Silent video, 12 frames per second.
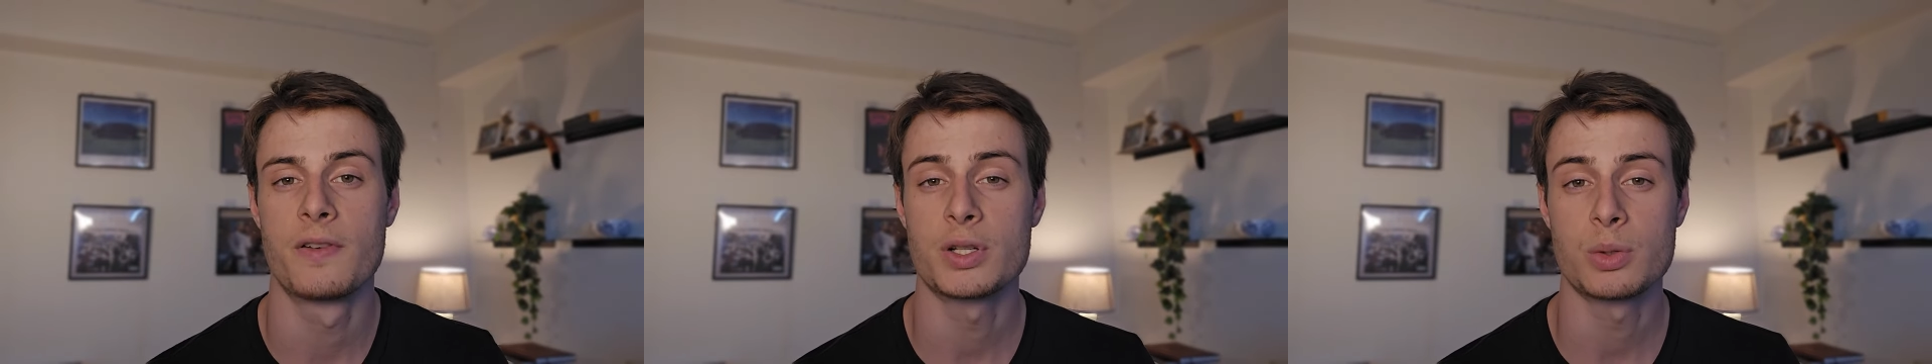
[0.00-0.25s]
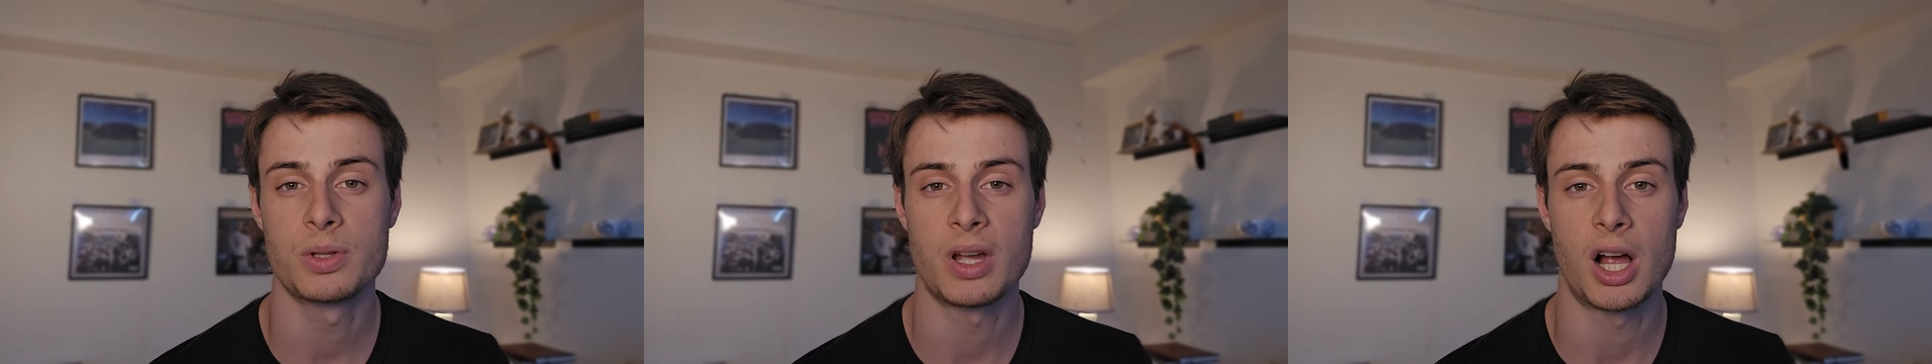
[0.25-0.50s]

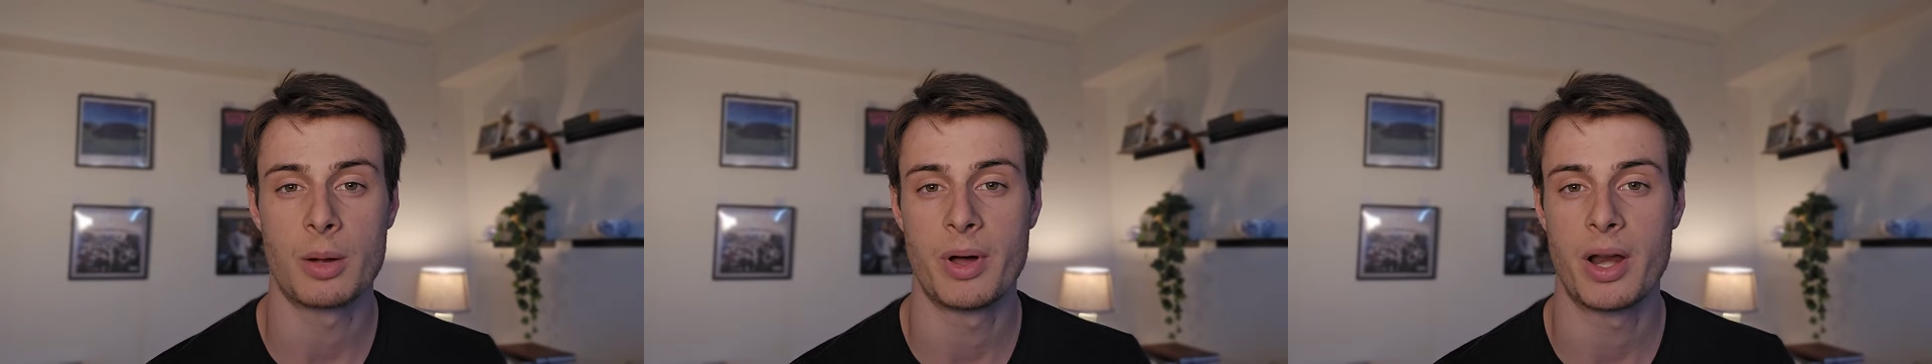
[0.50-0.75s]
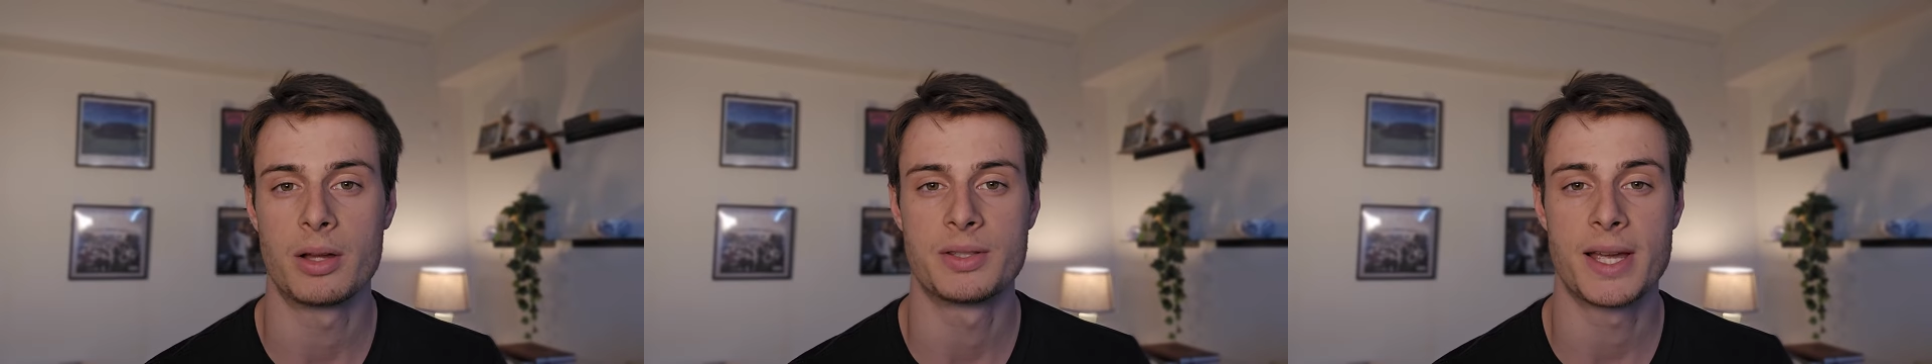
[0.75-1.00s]
First we'll talk
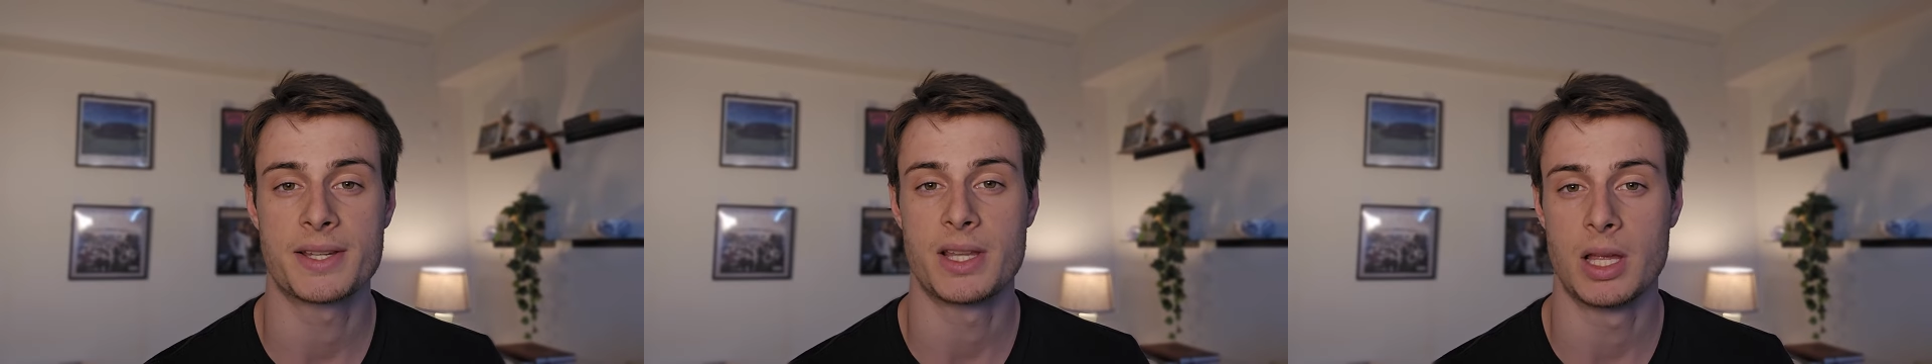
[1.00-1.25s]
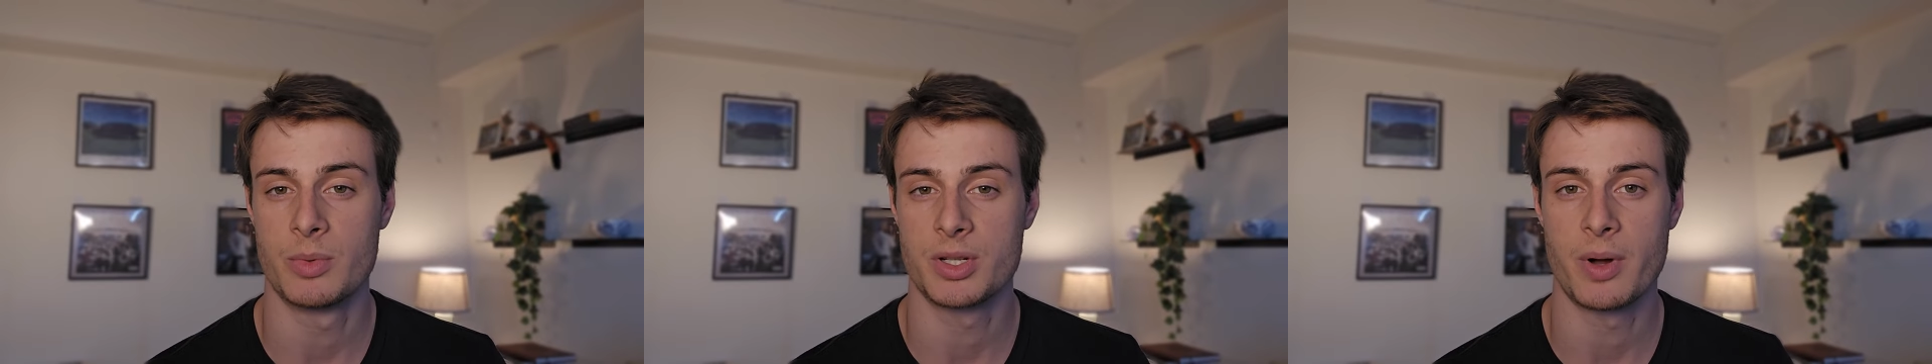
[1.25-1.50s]
about how
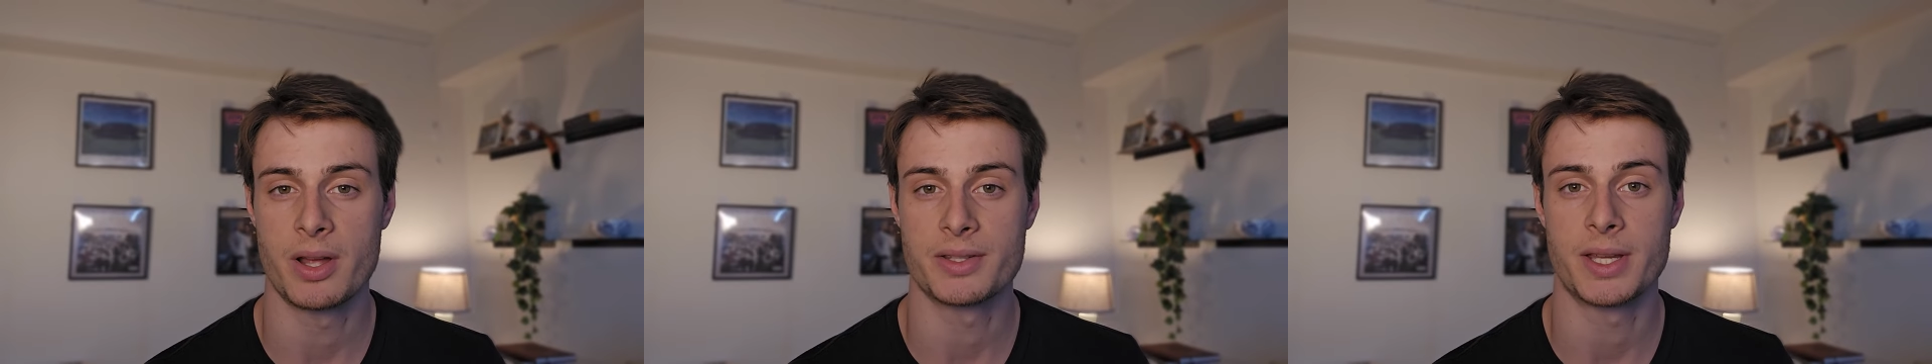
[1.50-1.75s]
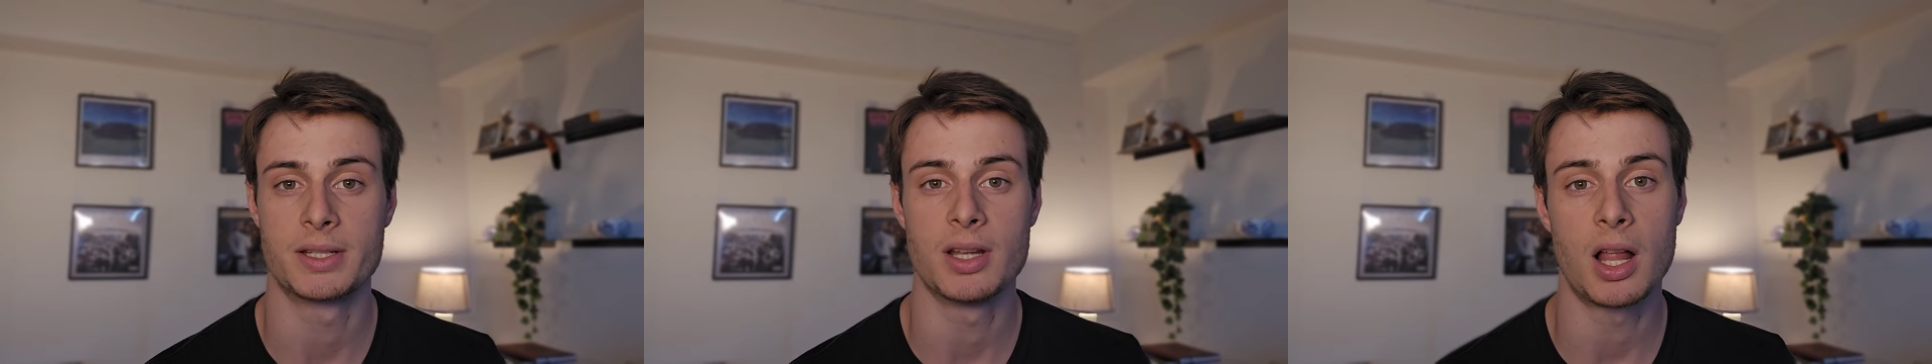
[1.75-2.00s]
text-to-image
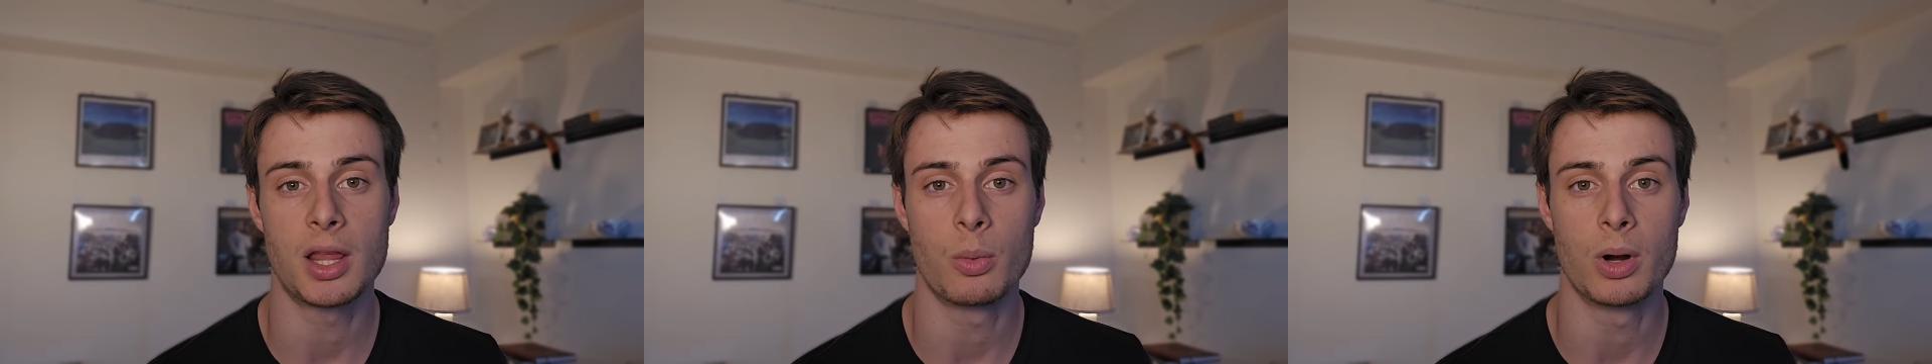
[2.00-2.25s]
models like DALL-E